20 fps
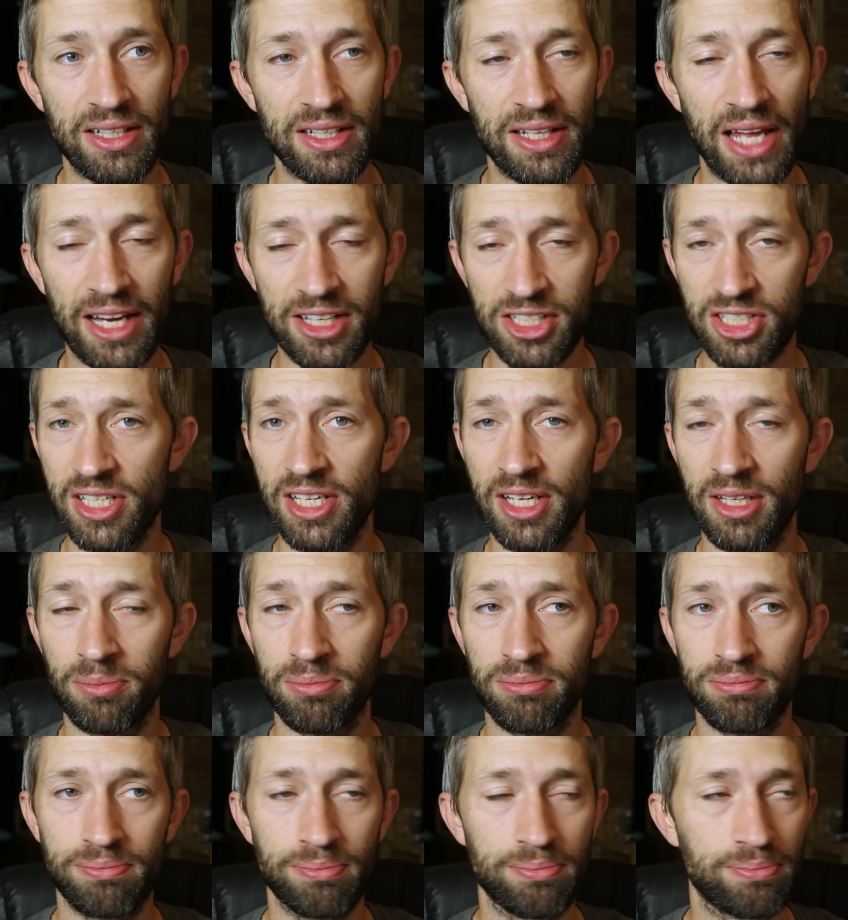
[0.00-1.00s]
it actually
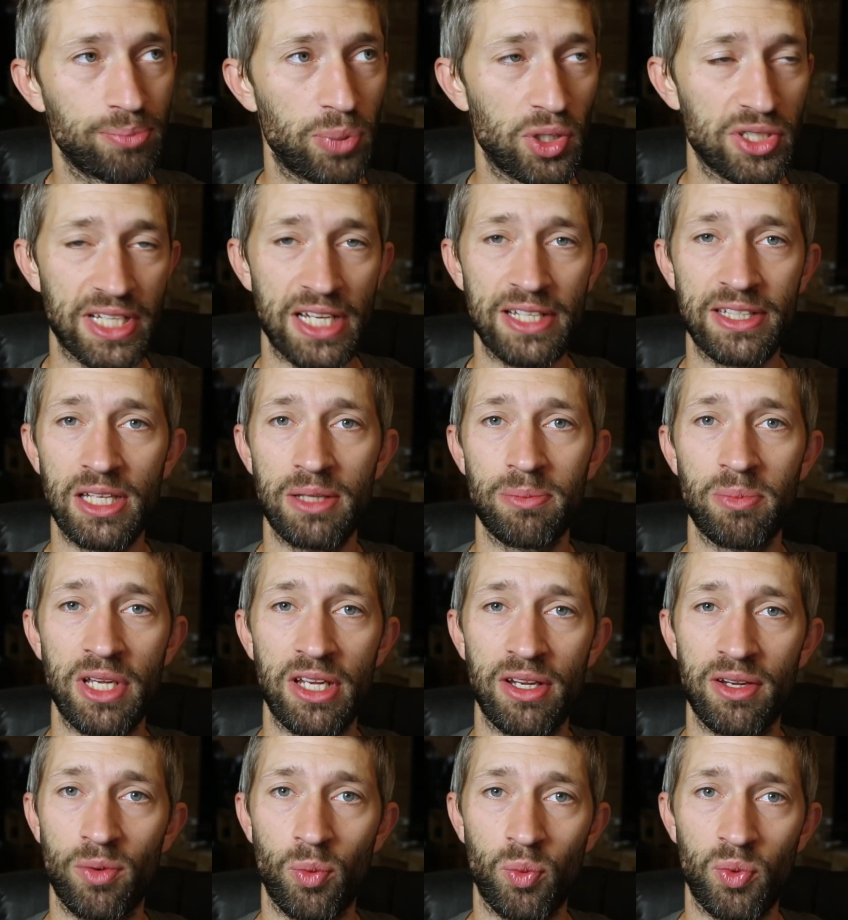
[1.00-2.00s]
presented
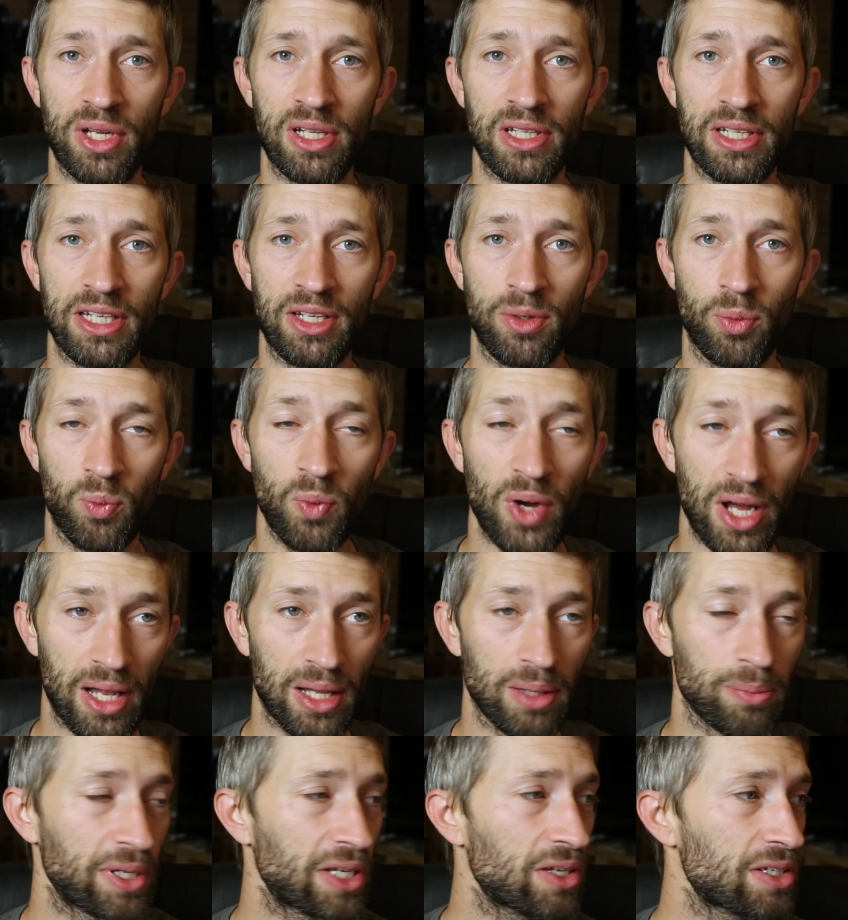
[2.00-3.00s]
me really
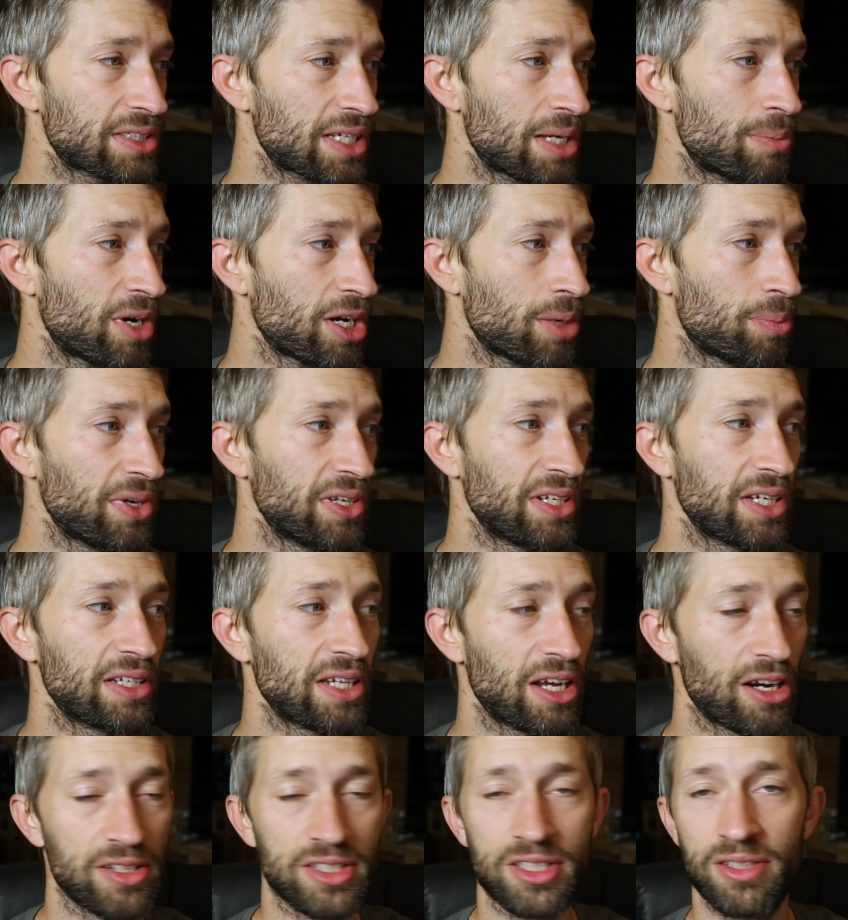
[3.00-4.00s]
well, because in my
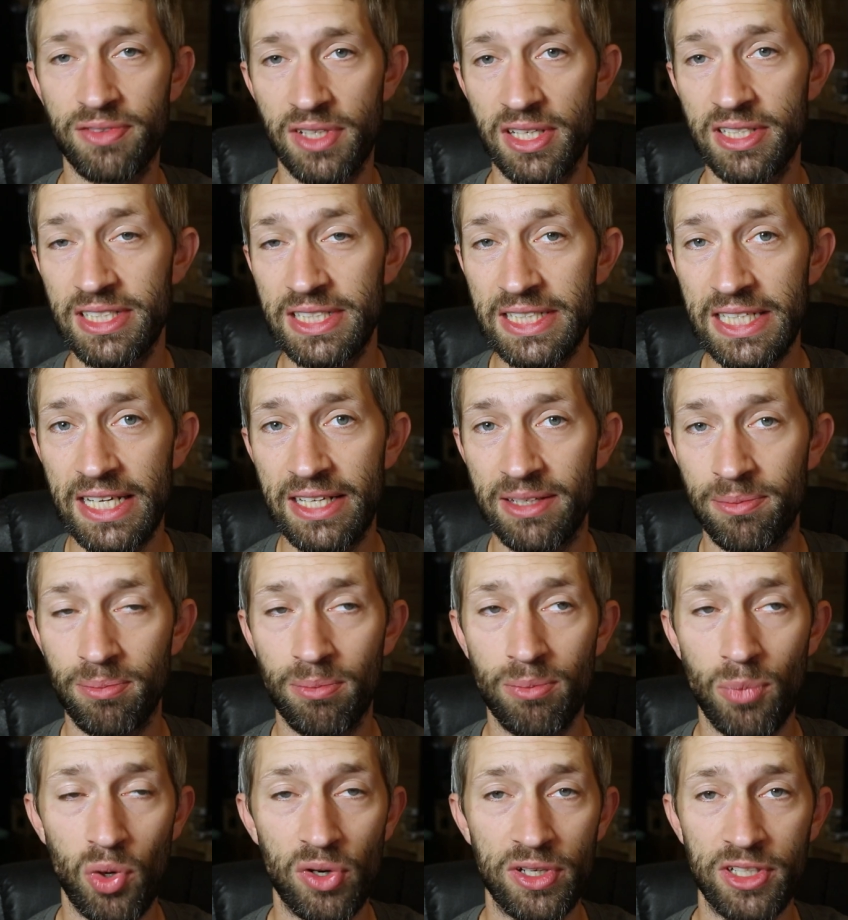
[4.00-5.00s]
opinion, airsoft is indeed
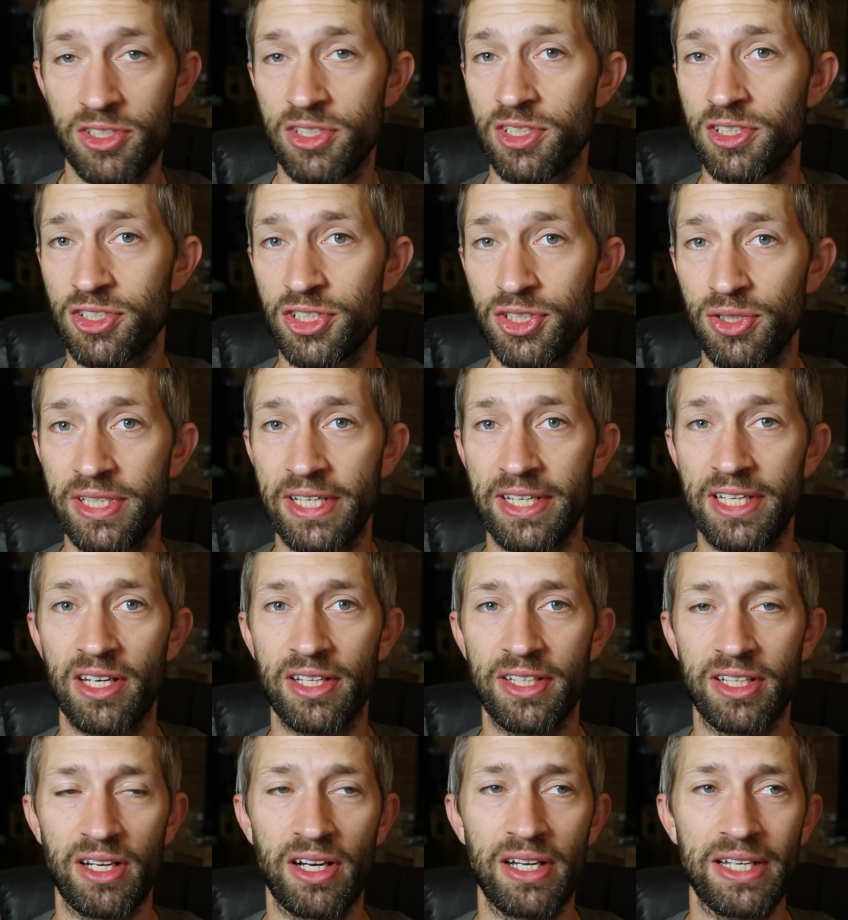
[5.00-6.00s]
more than just shooting the
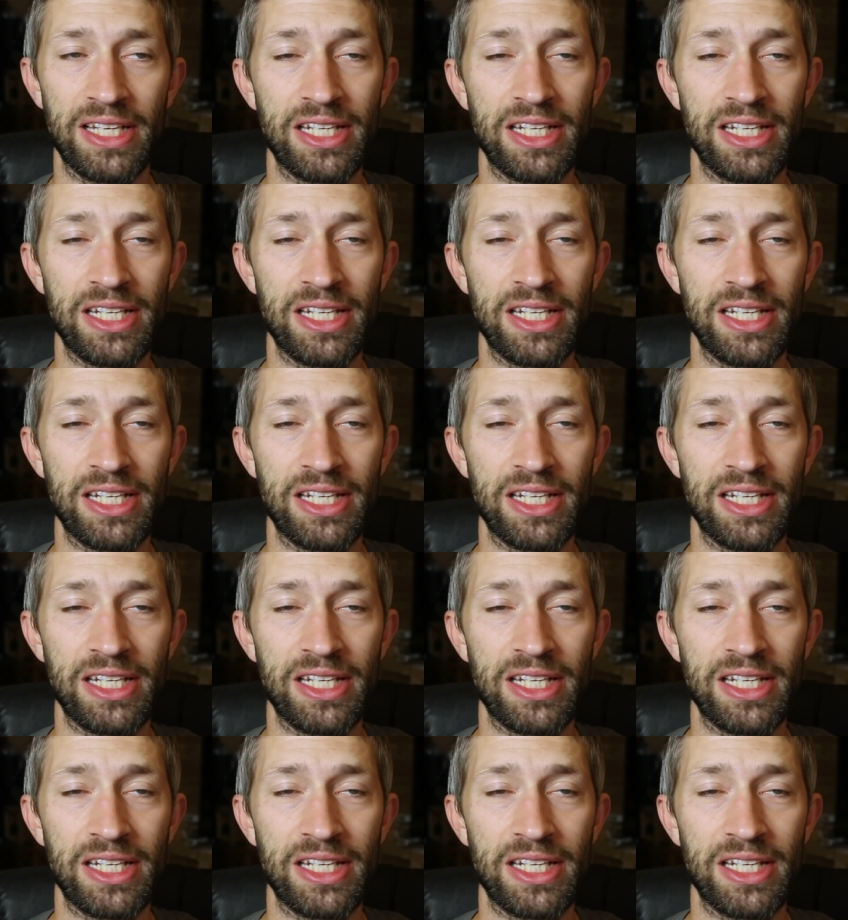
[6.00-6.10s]
other guy.